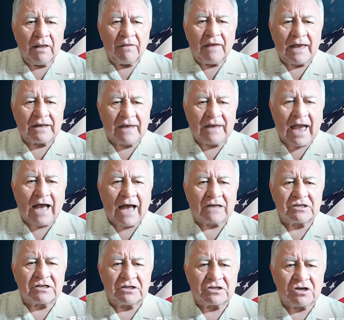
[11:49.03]
They had
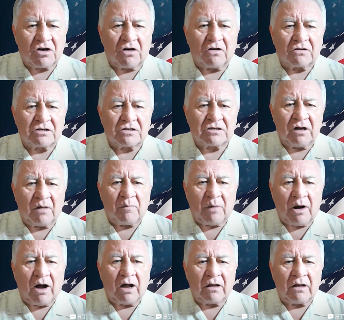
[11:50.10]
cast this curse
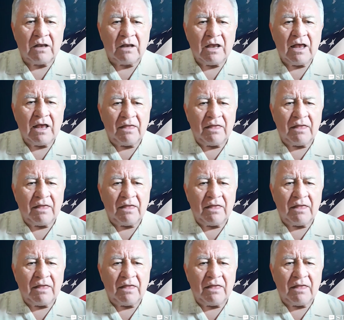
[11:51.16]
upon